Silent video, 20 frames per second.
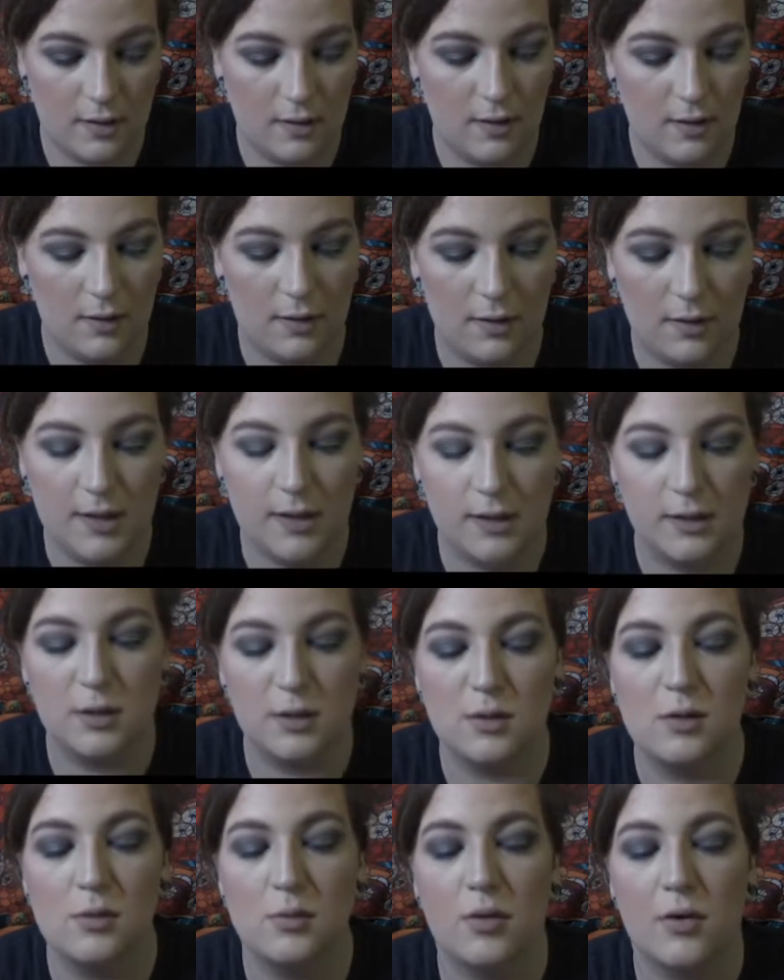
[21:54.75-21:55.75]

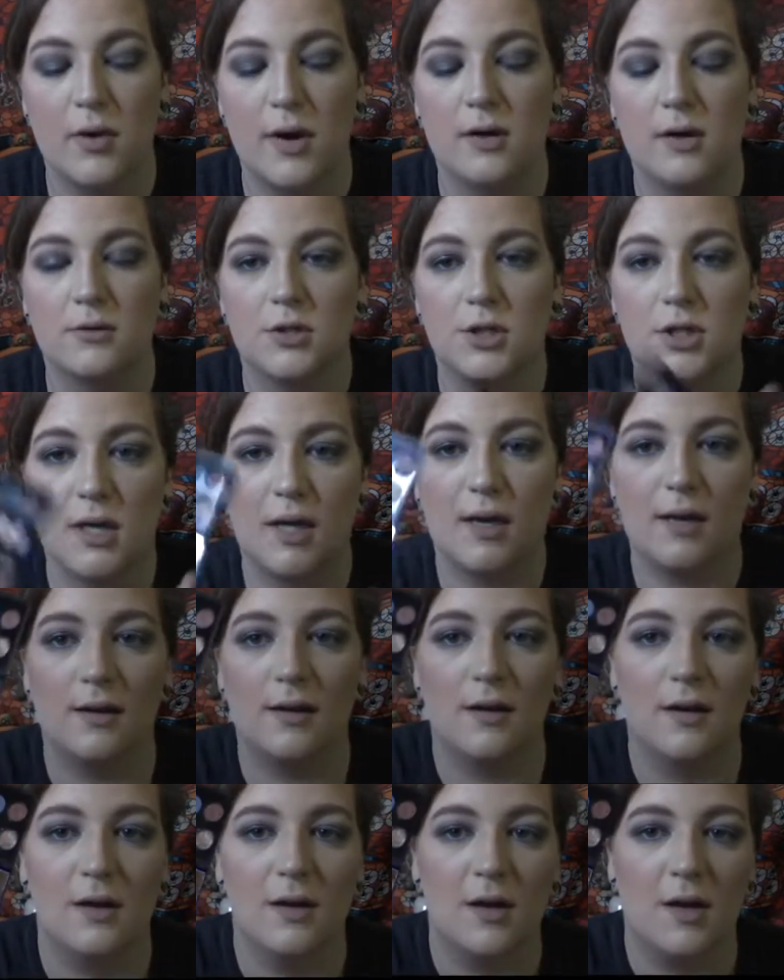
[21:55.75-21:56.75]
this brown shade
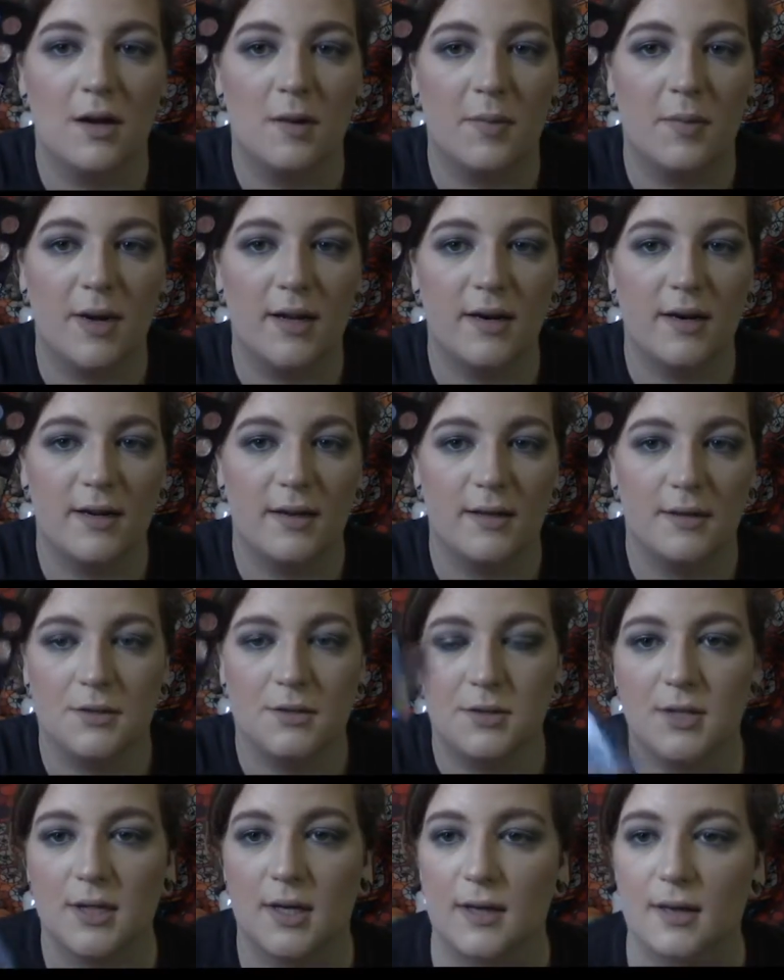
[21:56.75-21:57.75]
by
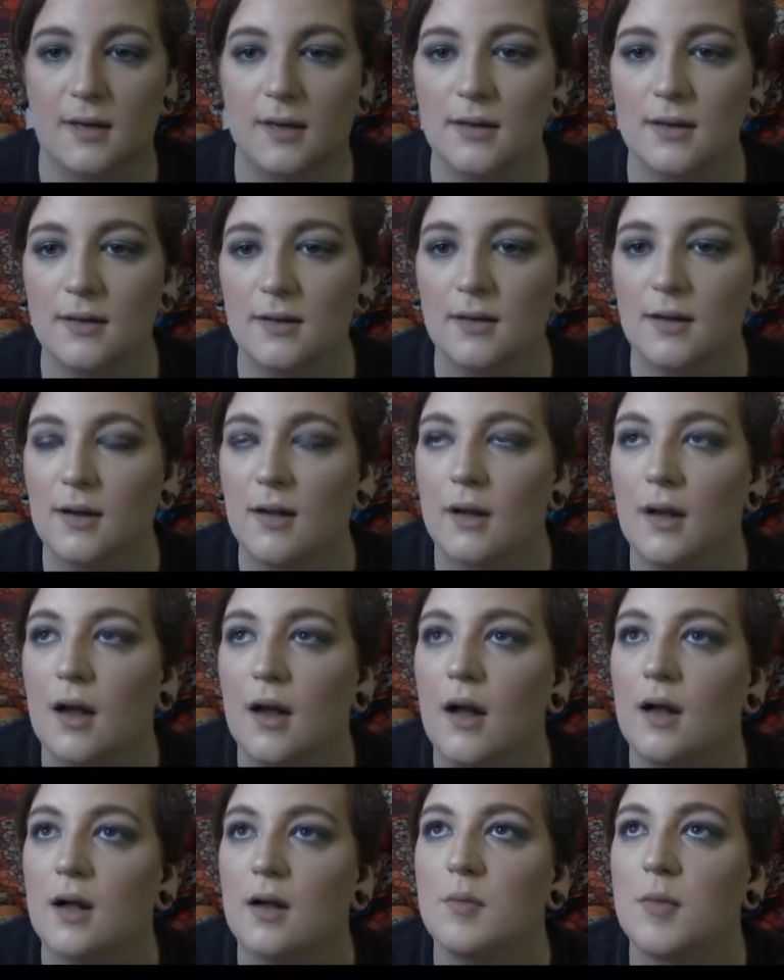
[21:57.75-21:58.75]
next check-in.
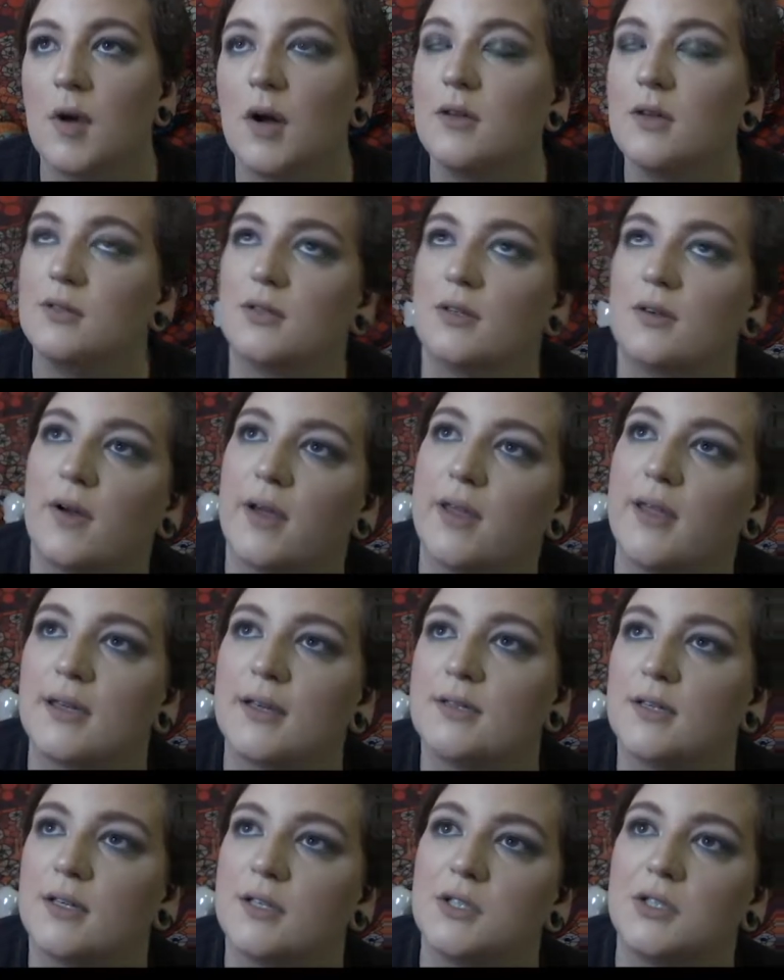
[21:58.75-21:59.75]
Also, I
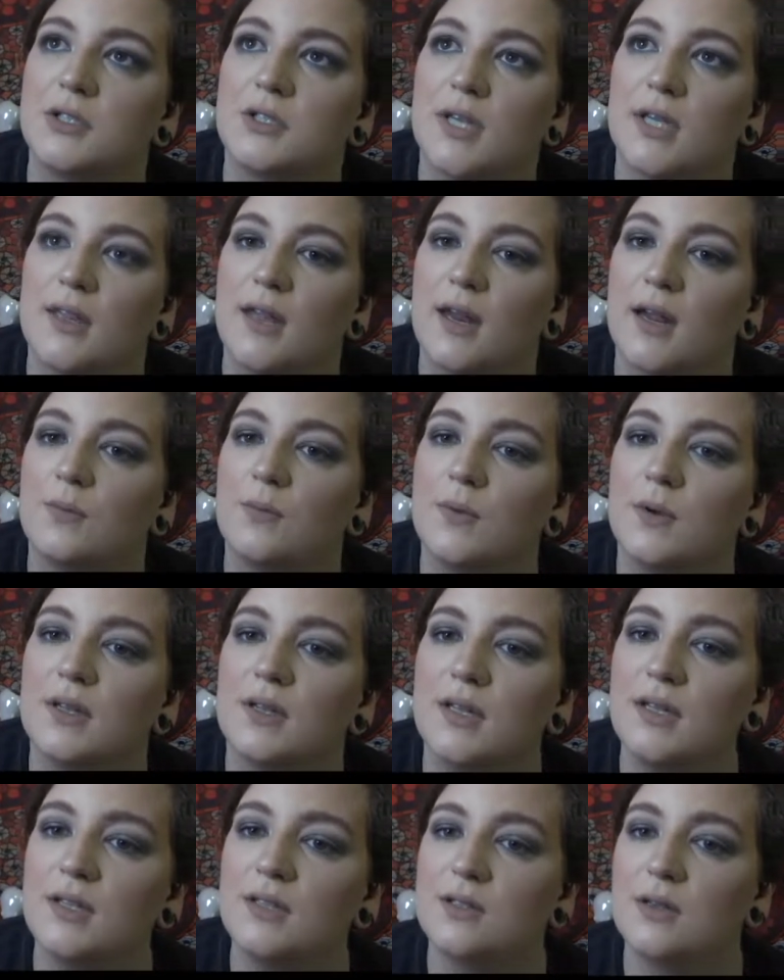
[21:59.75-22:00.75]
guess I should say that I
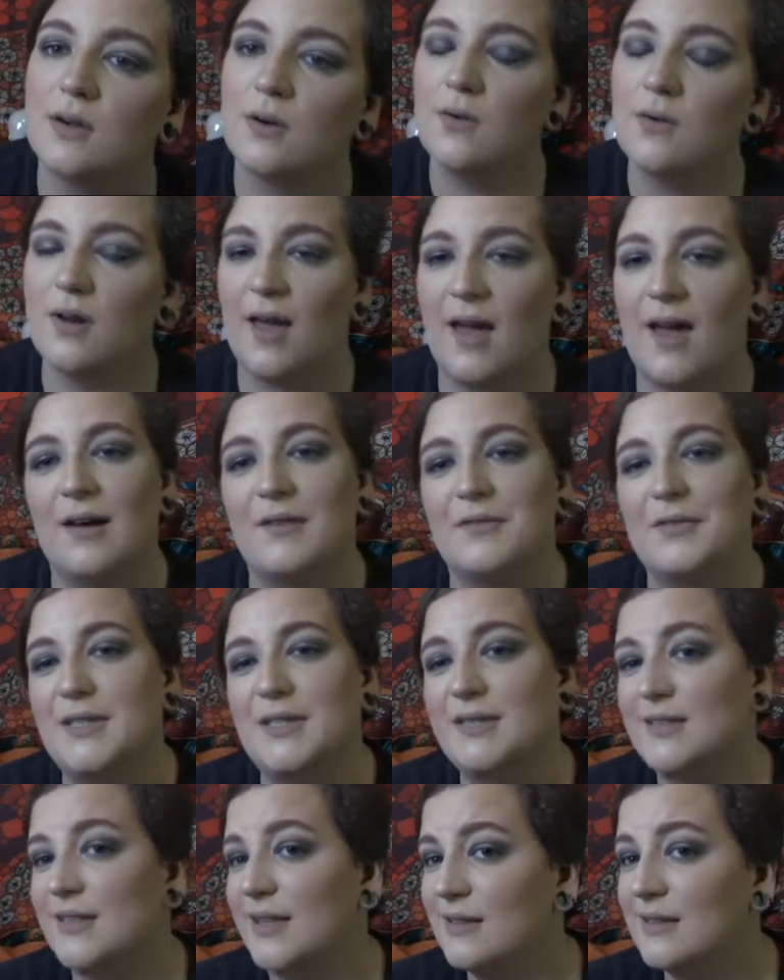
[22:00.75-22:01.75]
really don't have a
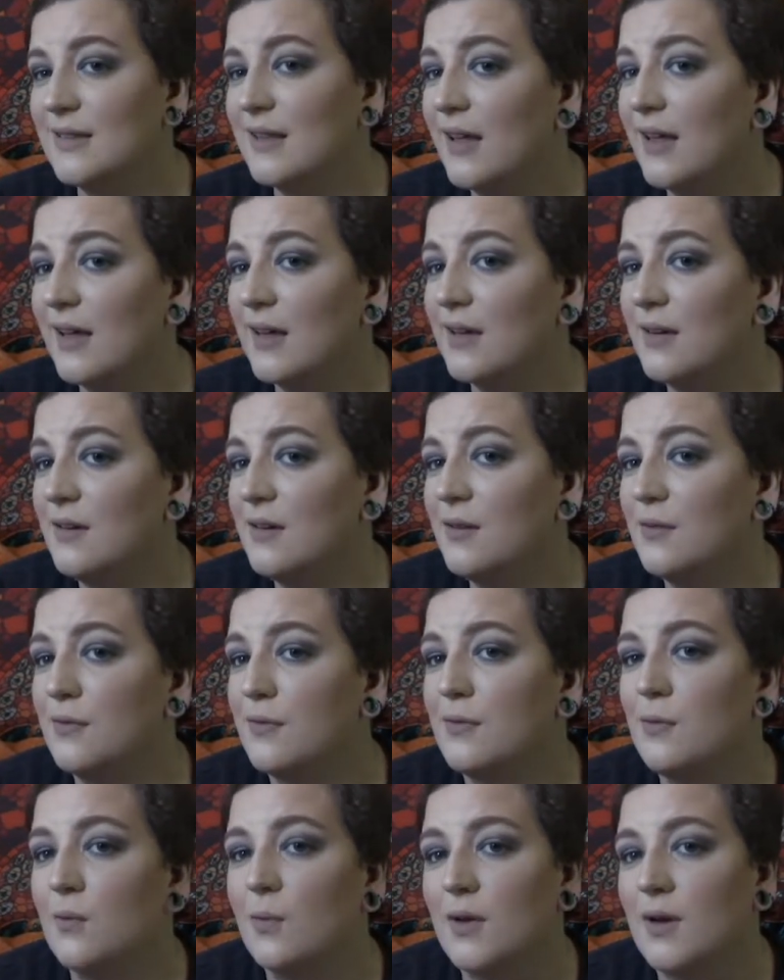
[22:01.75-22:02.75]
deadline
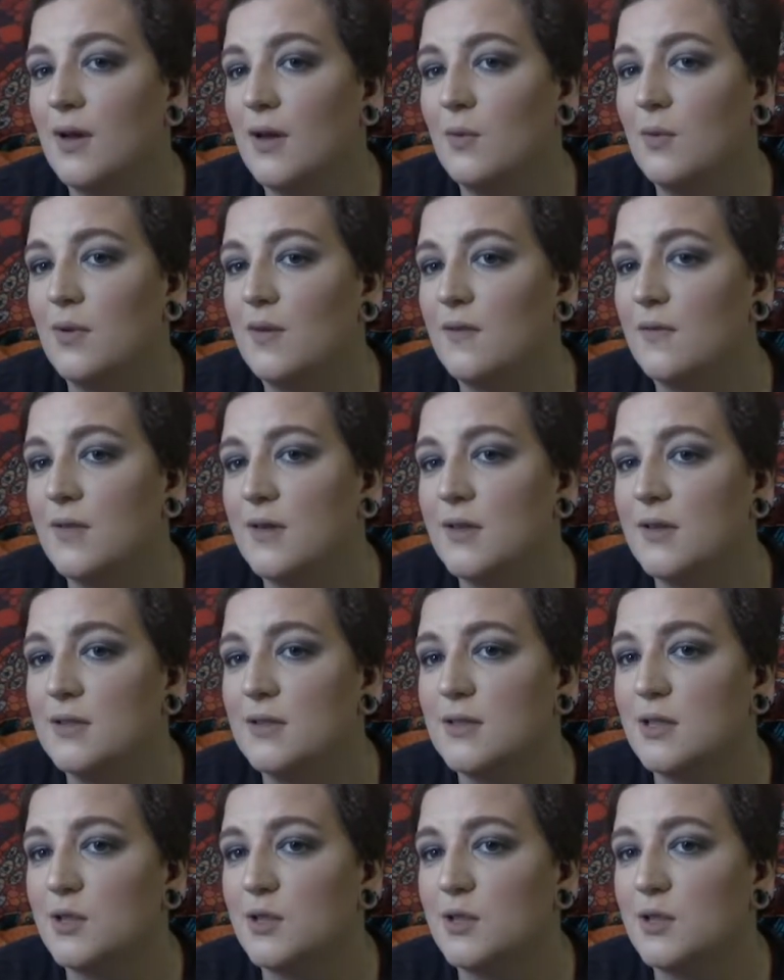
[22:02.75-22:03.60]
for when I want to finish these